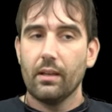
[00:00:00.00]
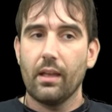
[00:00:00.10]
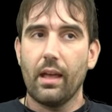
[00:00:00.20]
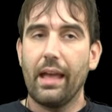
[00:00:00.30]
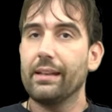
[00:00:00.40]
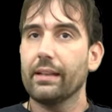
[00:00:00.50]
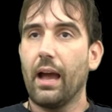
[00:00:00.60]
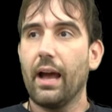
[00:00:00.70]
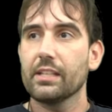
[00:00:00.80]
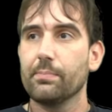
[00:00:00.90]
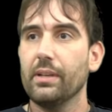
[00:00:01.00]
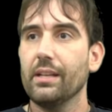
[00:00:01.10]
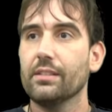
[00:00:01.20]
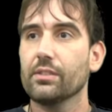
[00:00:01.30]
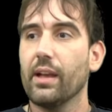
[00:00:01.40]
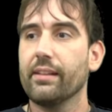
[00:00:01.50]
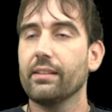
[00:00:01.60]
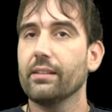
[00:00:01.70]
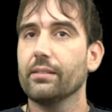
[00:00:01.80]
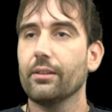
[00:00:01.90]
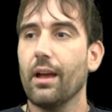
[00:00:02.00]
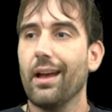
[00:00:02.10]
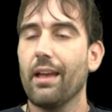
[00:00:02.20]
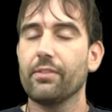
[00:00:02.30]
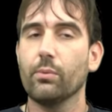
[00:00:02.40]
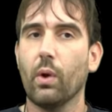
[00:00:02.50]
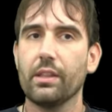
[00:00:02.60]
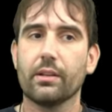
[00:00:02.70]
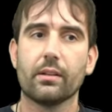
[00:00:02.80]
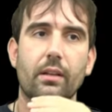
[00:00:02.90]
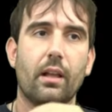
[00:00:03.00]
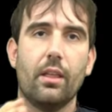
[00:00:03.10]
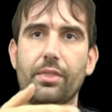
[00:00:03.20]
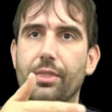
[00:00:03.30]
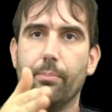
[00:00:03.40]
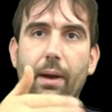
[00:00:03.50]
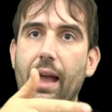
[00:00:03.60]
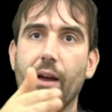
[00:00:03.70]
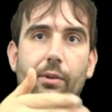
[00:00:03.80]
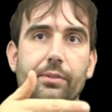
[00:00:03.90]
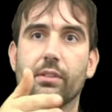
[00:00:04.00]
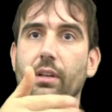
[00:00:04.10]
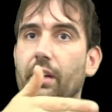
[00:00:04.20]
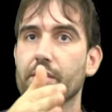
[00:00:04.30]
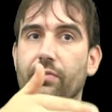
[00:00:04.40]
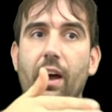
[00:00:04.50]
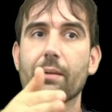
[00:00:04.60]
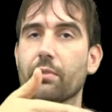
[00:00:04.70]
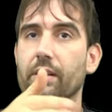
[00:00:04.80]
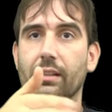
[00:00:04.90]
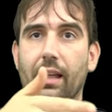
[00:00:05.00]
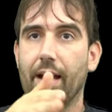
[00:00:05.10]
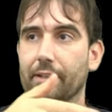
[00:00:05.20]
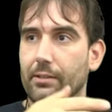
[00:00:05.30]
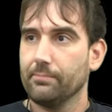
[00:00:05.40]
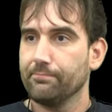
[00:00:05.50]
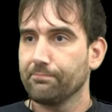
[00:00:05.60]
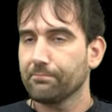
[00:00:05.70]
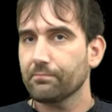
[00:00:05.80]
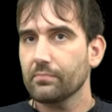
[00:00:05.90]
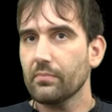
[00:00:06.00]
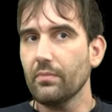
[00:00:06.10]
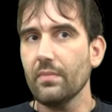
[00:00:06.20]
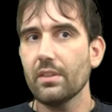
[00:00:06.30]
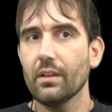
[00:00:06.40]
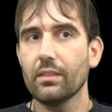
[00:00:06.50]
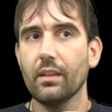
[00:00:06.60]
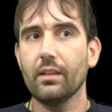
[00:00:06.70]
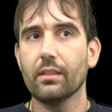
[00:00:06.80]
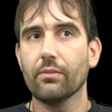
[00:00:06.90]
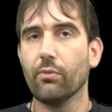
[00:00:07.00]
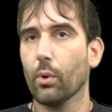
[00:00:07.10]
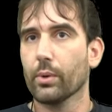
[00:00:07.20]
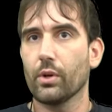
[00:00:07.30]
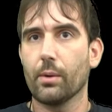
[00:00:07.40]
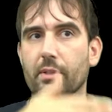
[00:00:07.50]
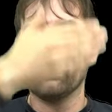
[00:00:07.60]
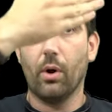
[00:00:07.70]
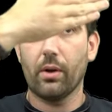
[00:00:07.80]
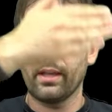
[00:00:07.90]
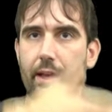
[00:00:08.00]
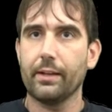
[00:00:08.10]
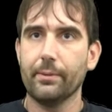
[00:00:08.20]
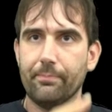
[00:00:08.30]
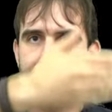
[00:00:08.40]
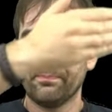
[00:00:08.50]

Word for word: Uh, and at high speeds and in uh, heavy weather, the bow does vibrate a lot. The, the forward armored bulkhead